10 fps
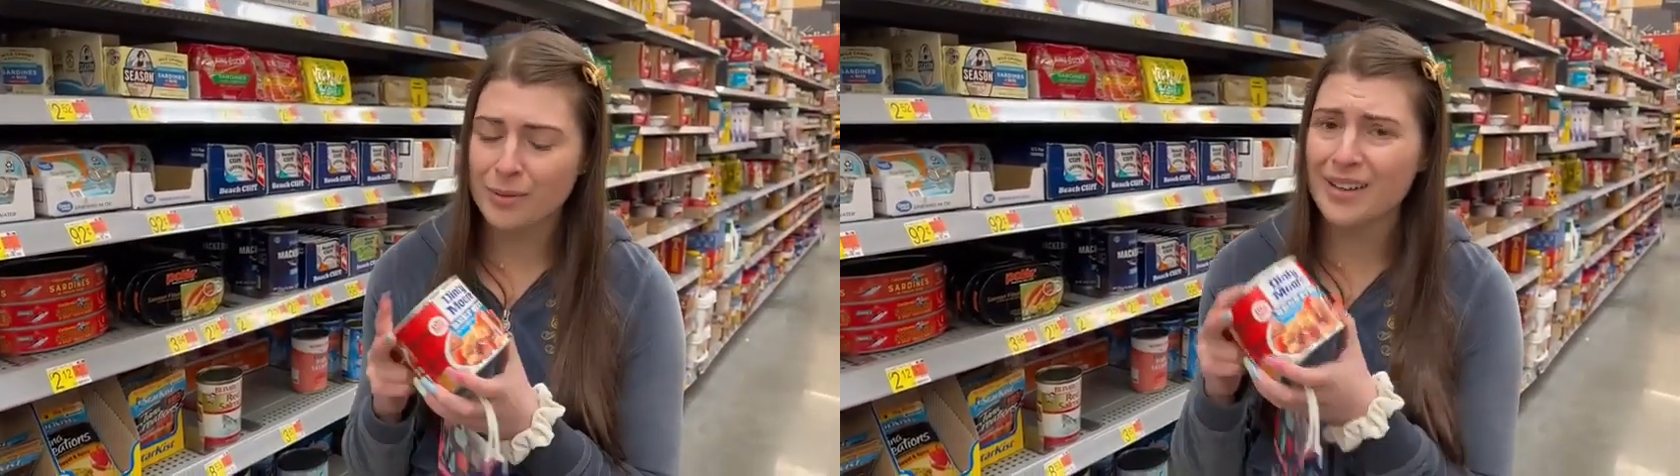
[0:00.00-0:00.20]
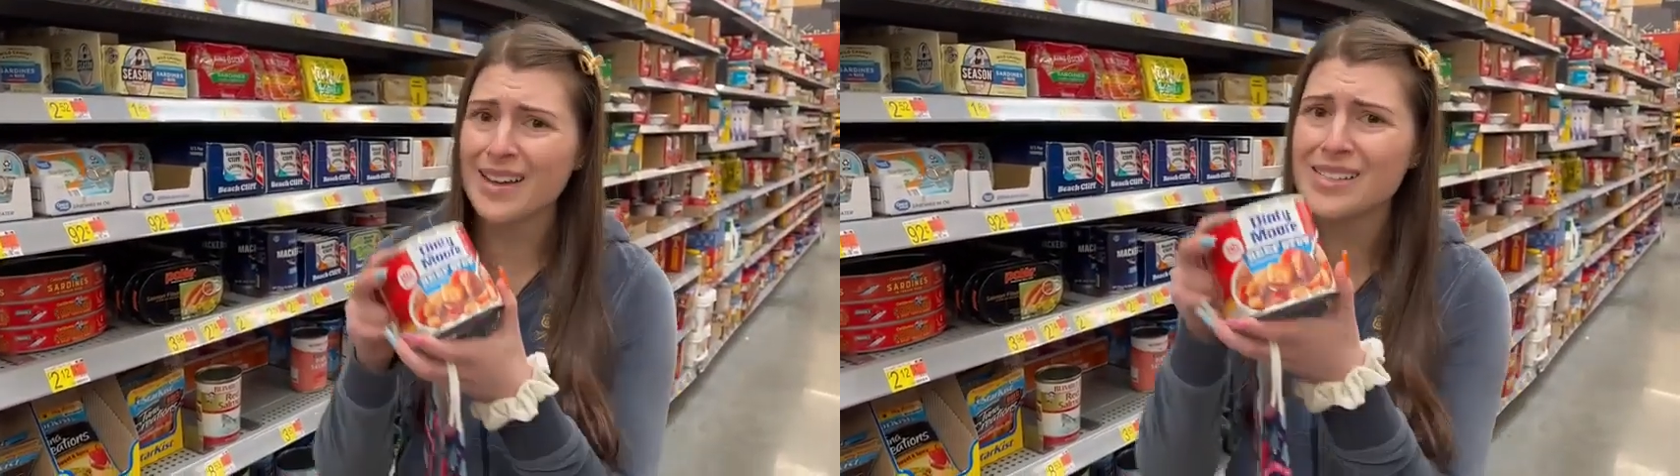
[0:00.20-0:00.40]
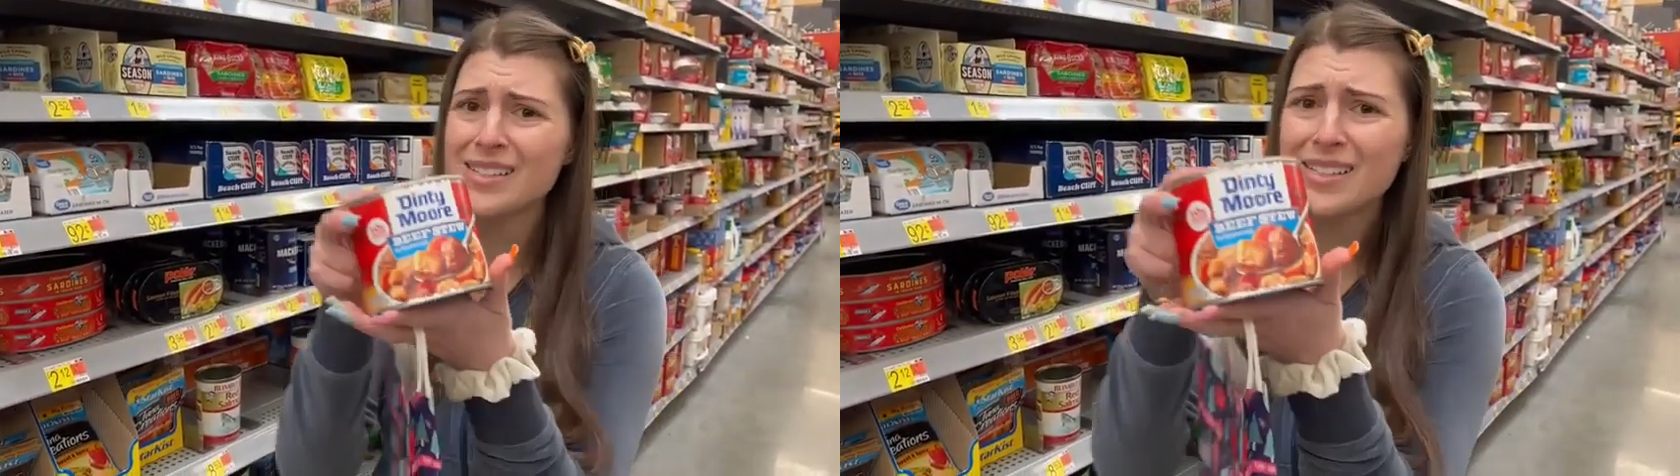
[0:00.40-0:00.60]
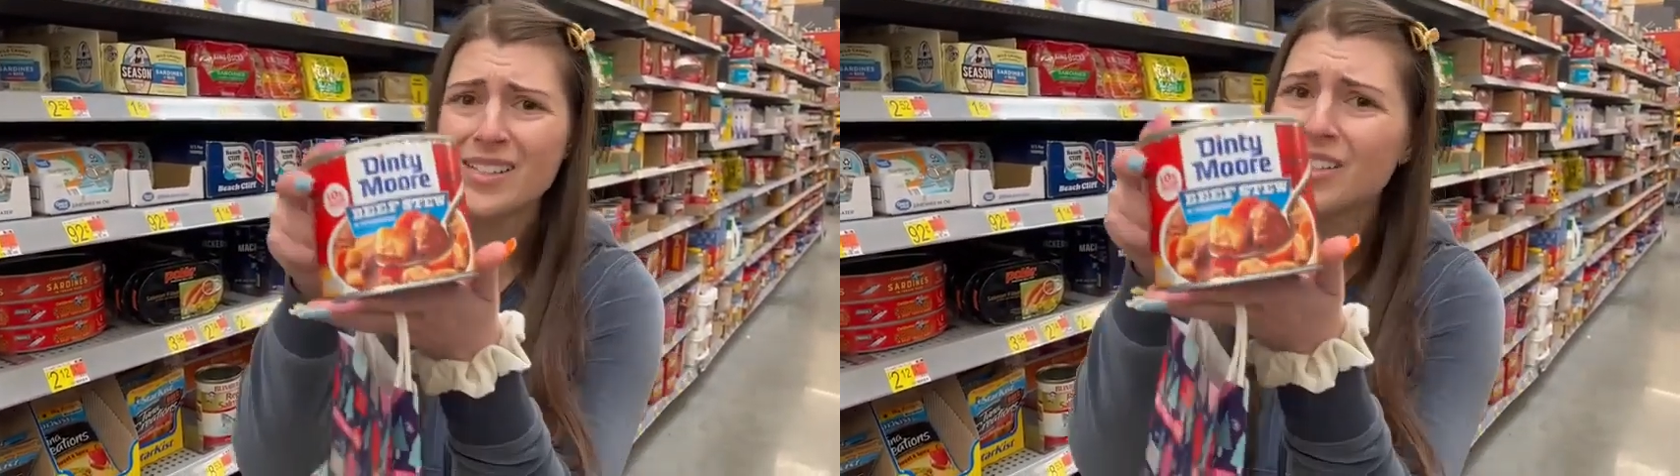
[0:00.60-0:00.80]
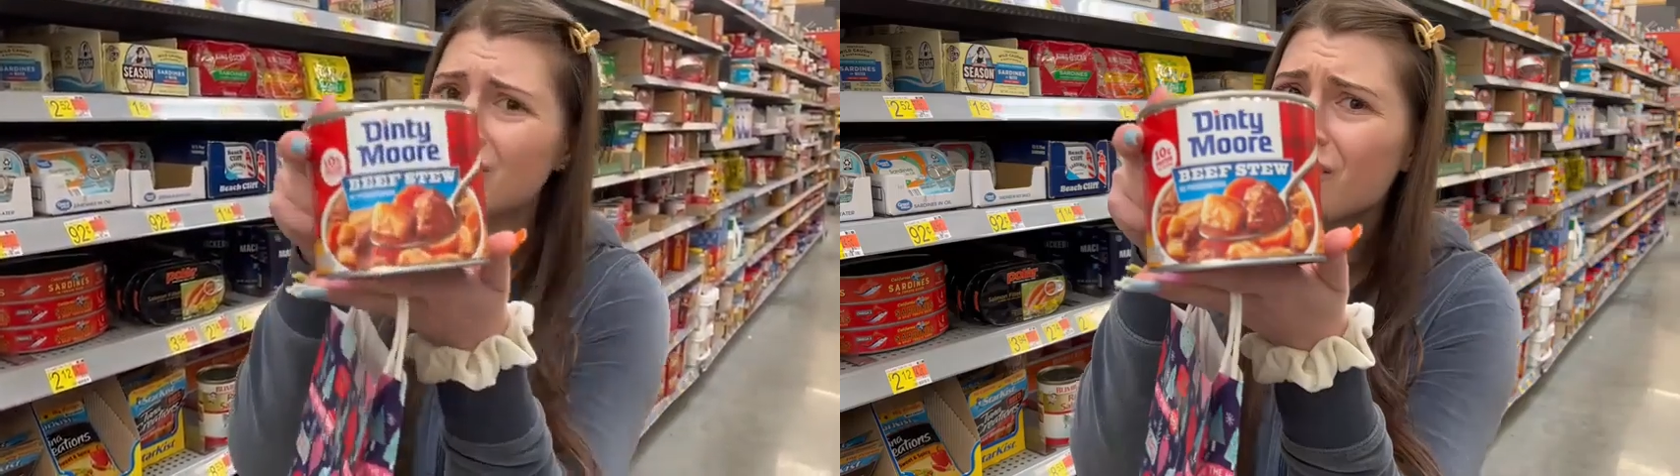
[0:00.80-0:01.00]
But guys, this
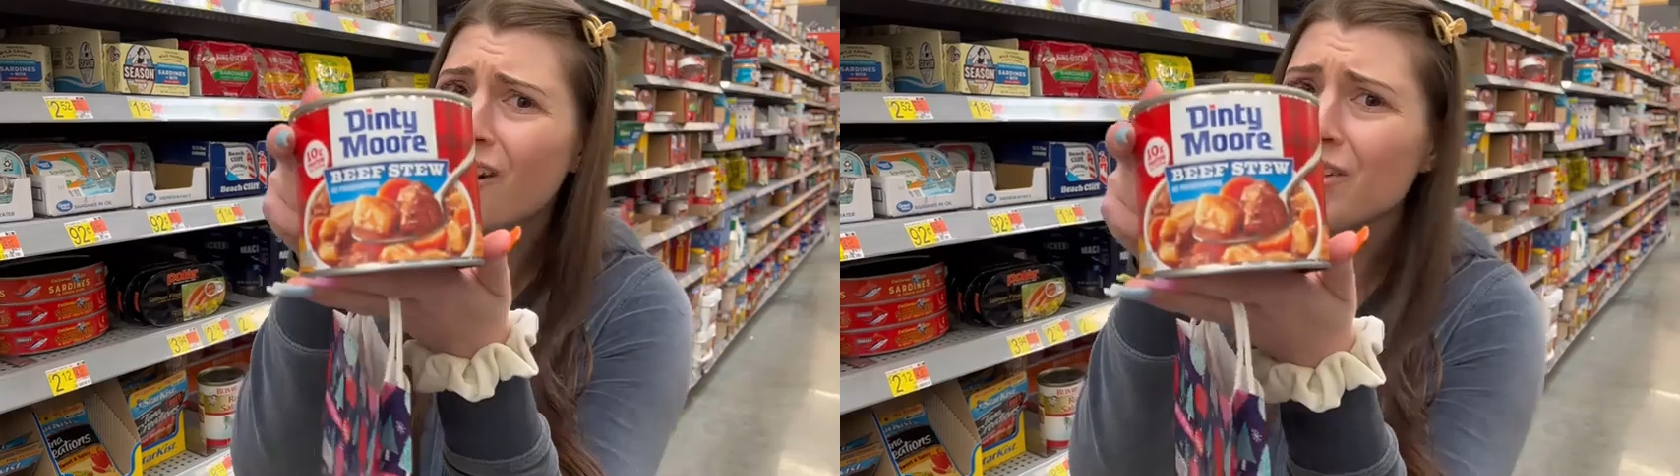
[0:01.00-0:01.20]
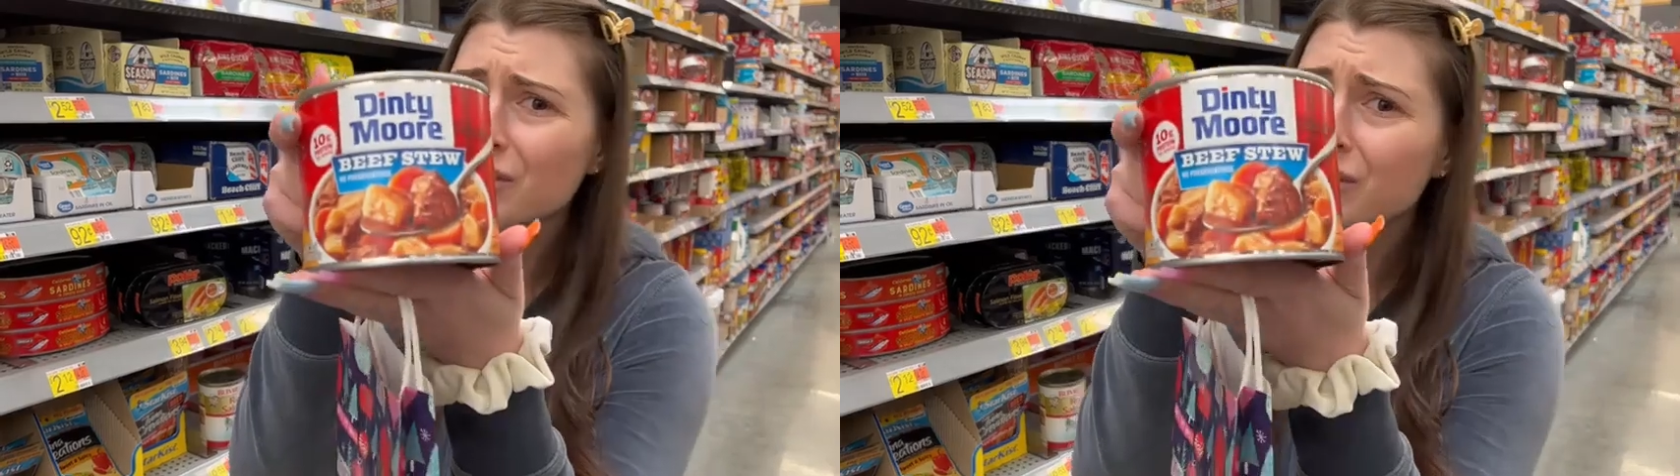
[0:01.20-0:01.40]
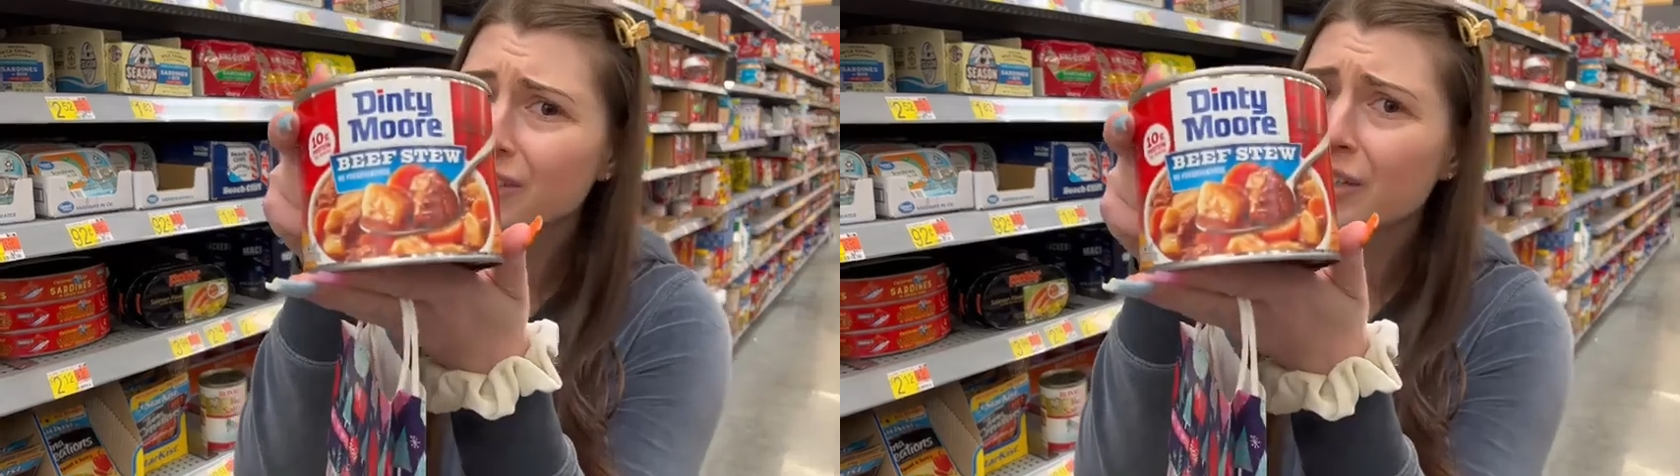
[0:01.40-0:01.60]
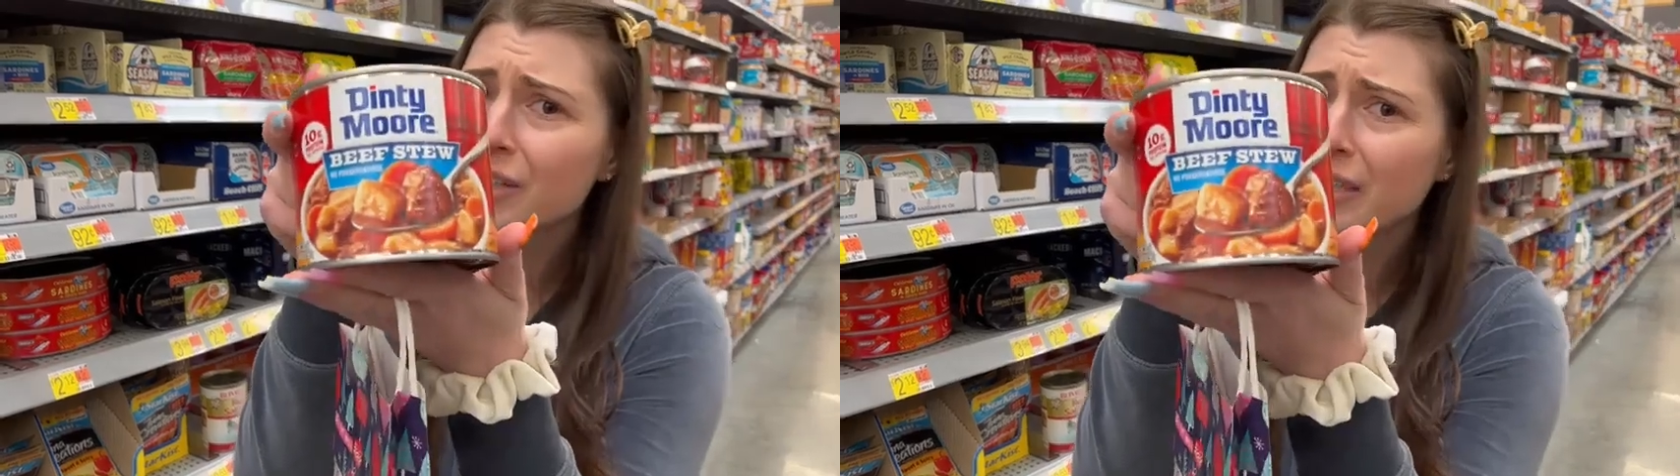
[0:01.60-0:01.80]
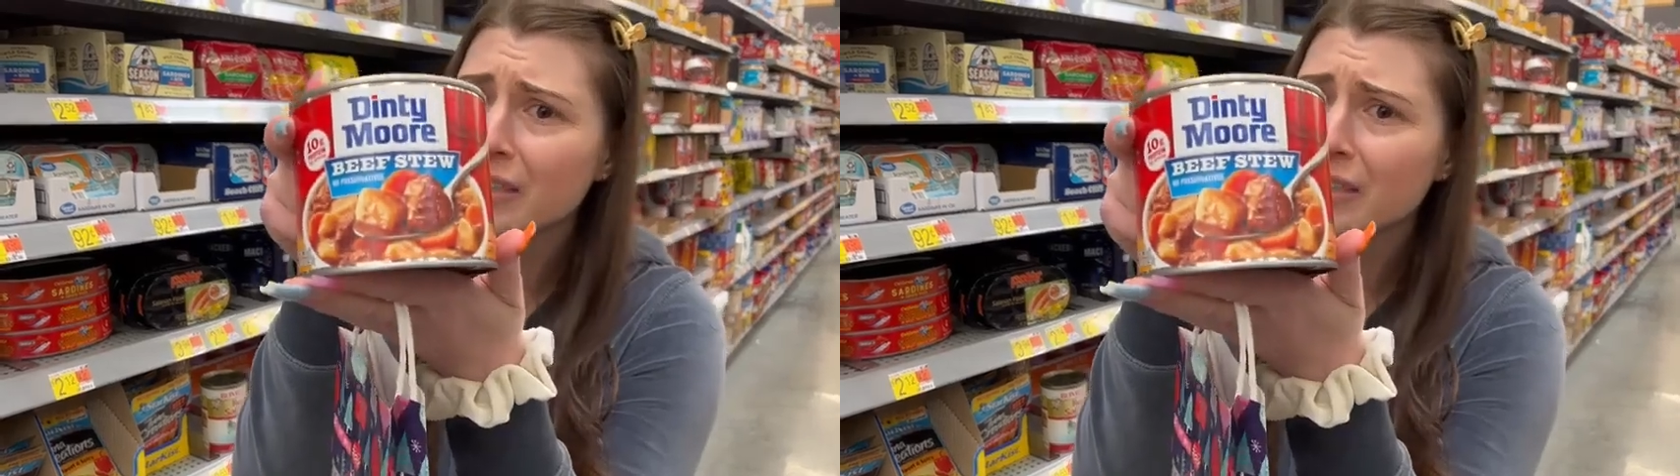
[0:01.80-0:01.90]
does not look good.